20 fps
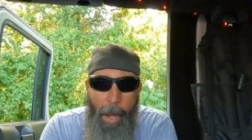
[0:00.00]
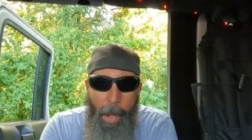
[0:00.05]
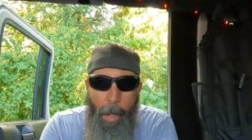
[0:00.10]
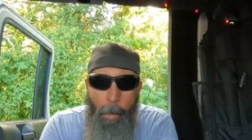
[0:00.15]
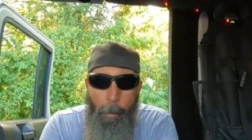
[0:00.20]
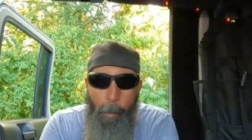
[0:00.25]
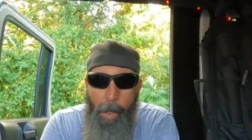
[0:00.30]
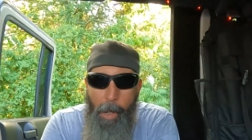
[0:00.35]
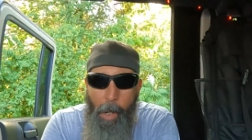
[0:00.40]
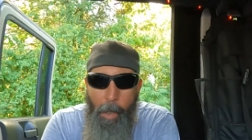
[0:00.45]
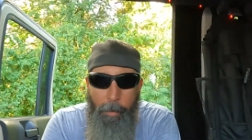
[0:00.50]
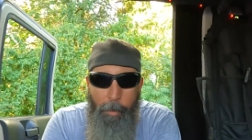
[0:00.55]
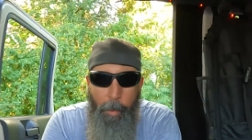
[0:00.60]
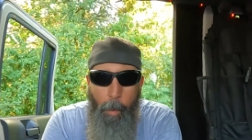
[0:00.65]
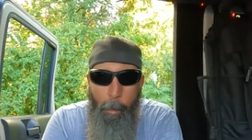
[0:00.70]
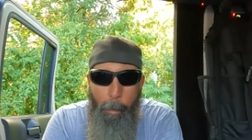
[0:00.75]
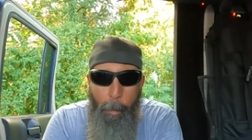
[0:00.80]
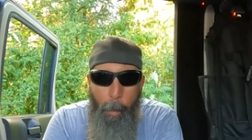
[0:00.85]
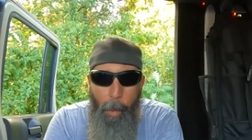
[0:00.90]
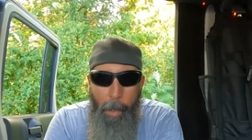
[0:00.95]
And we
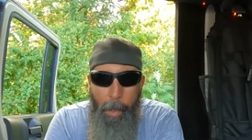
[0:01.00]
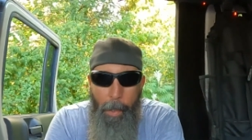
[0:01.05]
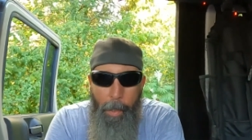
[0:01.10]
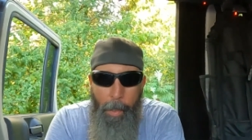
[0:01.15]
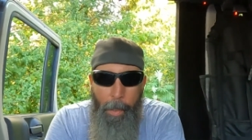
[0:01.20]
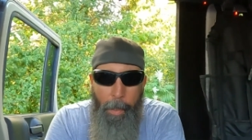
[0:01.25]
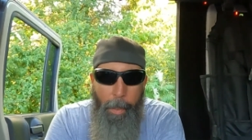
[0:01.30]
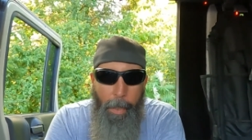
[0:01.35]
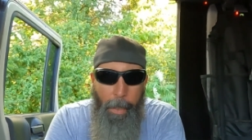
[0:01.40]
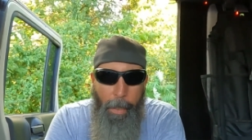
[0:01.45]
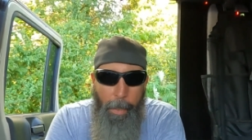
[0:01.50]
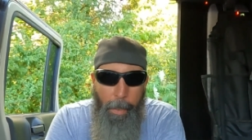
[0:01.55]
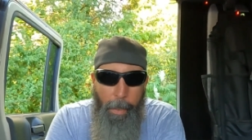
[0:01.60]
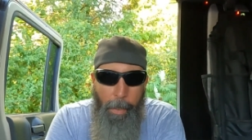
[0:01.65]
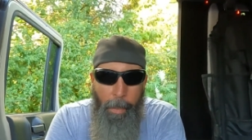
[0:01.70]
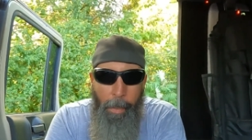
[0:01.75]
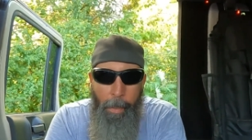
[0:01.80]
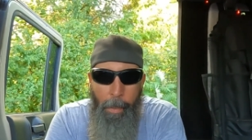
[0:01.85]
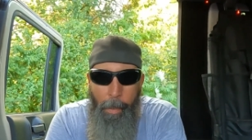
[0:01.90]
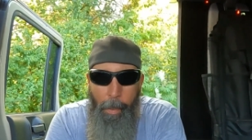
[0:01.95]
also put
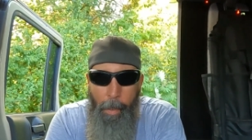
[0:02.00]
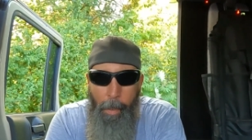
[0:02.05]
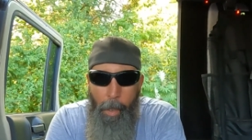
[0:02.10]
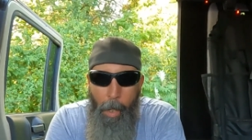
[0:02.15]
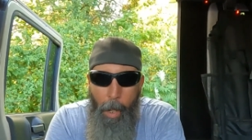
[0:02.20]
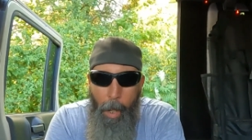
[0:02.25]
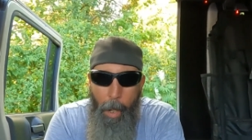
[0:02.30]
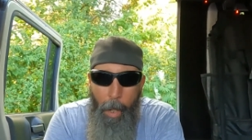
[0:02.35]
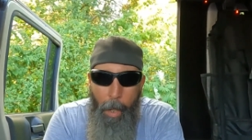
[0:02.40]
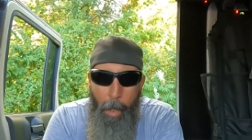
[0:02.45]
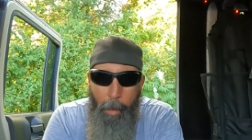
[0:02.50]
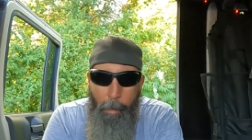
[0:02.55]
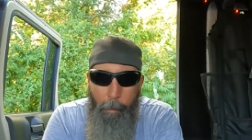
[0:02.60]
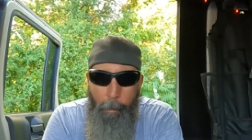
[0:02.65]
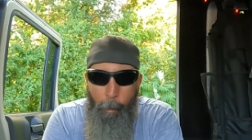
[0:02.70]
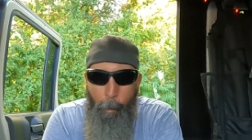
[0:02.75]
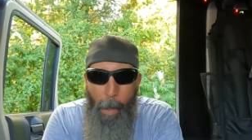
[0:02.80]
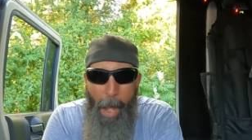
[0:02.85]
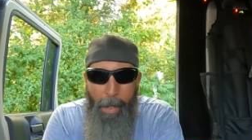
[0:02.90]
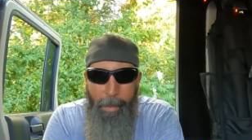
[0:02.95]
the
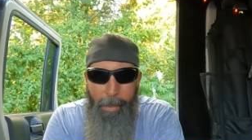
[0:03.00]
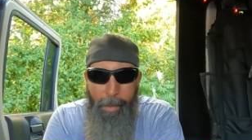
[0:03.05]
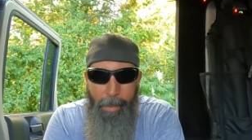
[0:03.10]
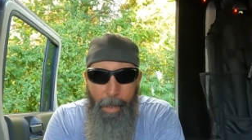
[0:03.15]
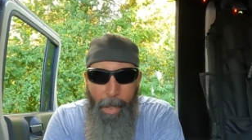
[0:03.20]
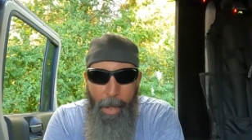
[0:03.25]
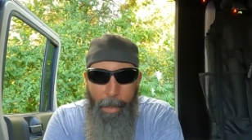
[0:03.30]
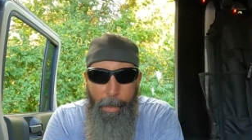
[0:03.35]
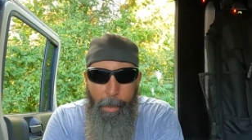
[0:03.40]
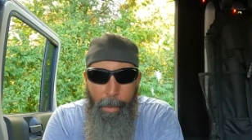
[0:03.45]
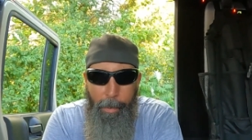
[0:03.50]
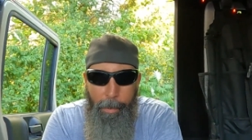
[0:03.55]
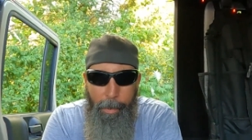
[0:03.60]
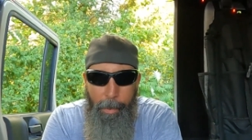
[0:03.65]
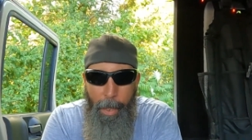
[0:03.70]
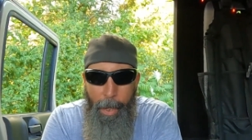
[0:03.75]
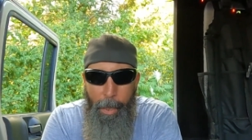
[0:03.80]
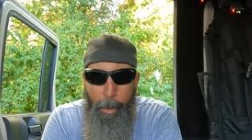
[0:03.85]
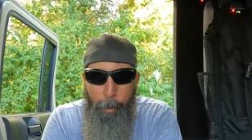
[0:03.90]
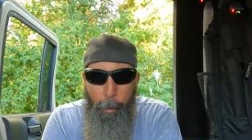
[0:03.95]
rock slider
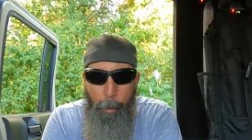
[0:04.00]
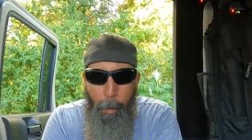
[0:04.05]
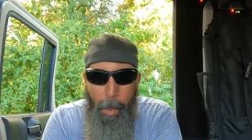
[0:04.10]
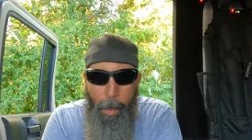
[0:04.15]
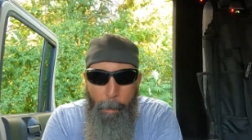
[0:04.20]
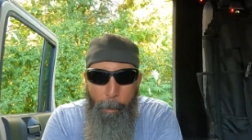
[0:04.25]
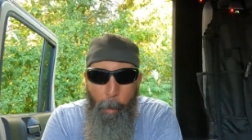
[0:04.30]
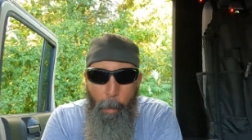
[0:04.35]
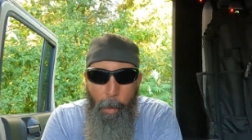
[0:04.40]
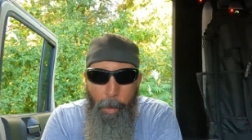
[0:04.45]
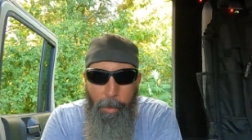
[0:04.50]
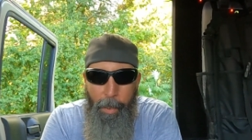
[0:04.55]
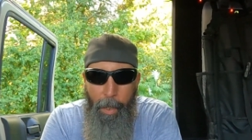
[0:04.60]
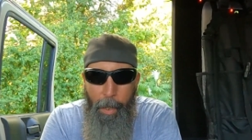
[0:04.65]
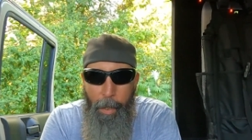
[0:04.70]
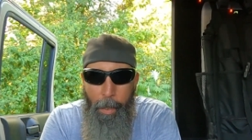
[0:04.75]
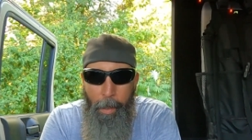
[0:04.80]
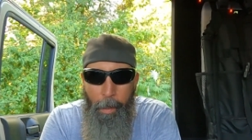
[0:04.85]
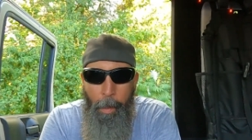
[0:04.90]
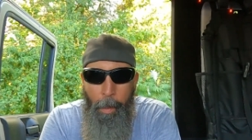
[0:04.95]
/ running boards
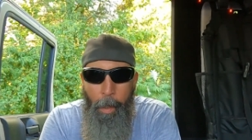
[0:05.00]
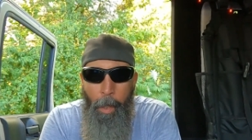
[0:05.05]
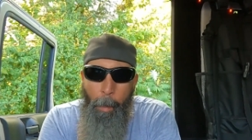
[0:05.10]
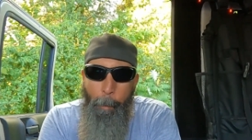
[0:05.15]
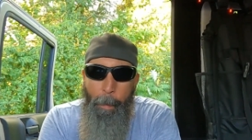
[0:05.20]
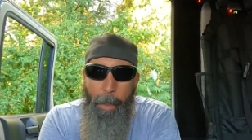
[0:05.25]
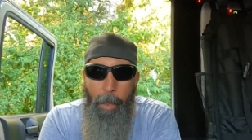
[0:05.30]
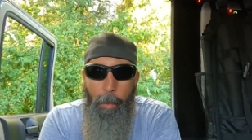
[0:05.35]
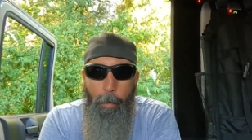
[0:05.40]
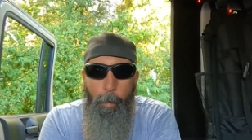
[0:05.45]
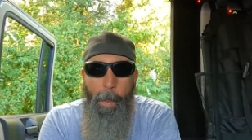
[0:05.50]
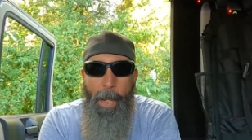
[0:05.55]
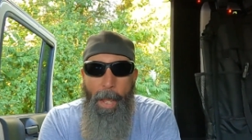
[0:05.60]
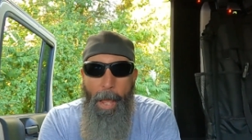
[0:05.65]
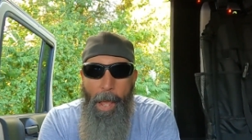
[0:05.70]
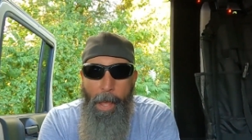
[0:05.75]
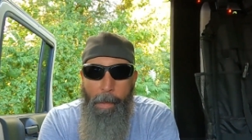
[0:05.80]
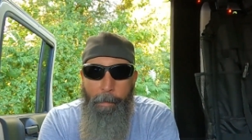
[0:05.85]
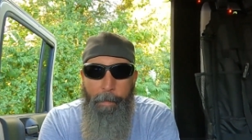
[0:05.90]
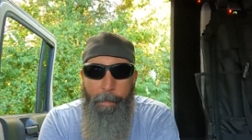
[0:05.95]
on it, because we
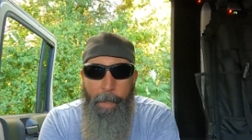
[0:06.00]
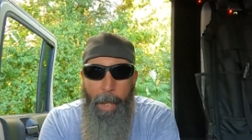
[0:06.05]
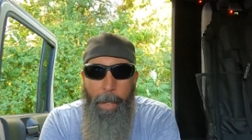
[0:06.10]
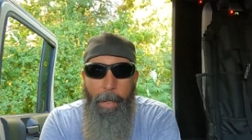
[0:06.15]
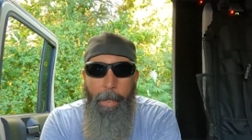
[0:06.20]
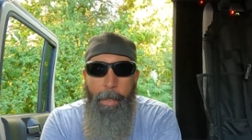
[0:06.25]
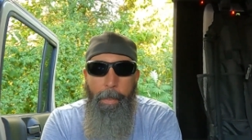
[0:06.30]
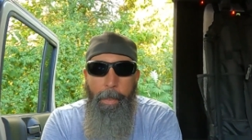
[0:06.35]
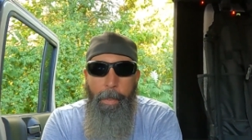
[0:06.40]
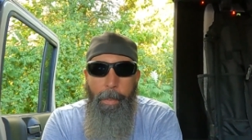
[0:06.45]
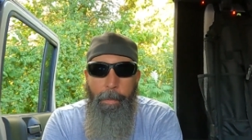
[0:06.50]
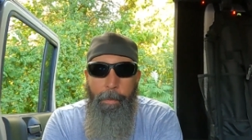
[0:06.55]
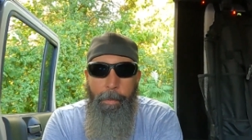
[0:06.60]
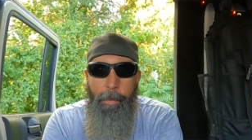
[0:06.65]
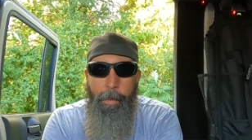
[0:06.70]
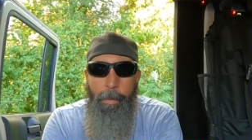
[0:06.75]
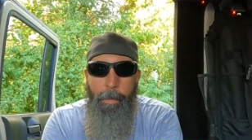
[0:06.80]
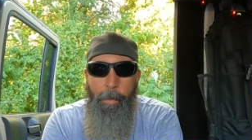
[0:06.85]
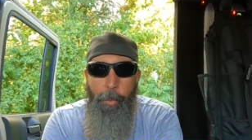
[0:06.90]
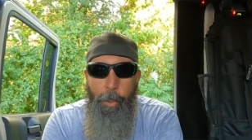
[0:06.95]
have taken
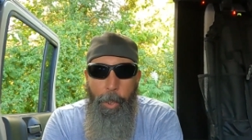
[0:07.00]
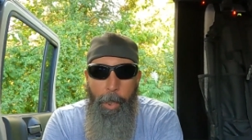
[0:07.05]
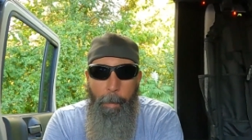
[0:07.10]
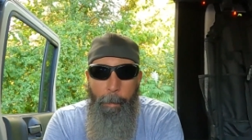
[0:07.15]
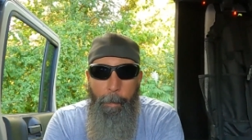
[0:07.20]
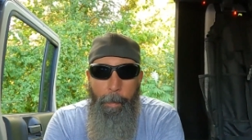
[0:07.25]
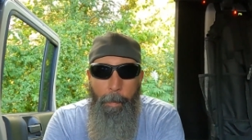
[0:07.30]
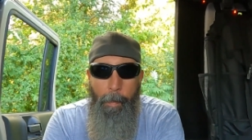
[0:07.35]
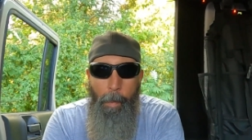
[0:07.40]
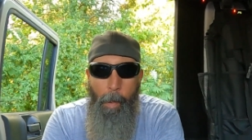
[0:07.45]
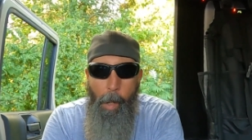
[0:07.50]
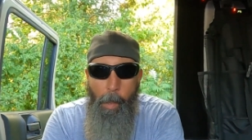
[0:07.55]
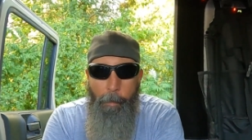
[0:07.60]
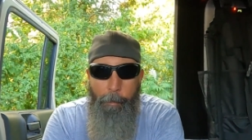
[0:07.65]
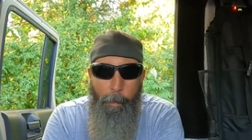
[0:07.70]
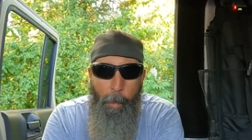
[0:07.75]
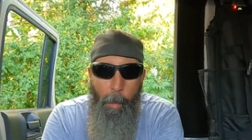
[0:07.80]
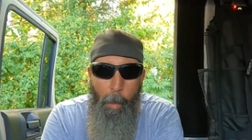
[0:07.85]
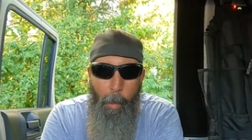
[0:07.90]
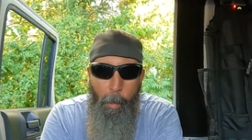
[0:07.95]
this Jeep
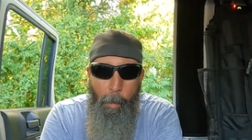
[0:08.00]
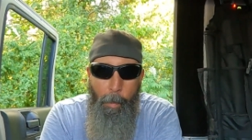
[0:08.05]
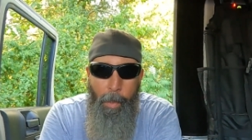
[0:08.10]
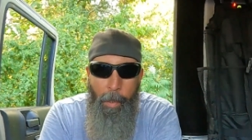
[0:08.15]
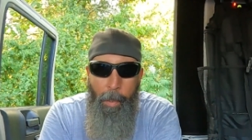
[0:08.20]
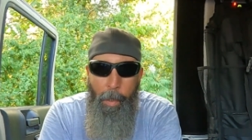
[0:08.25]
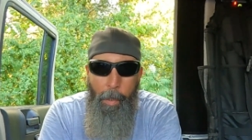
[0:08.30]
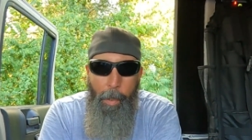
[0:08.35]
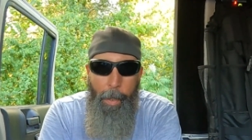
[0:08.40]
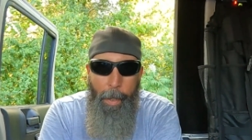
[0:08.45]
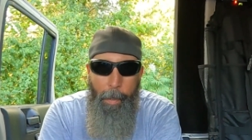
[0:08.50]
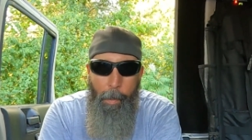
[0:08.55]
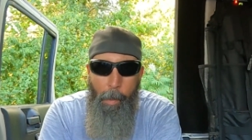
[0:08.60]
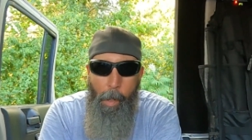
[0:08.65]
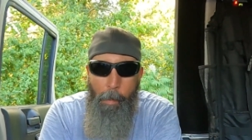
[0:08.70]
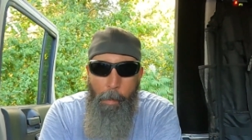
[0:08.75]
off-road at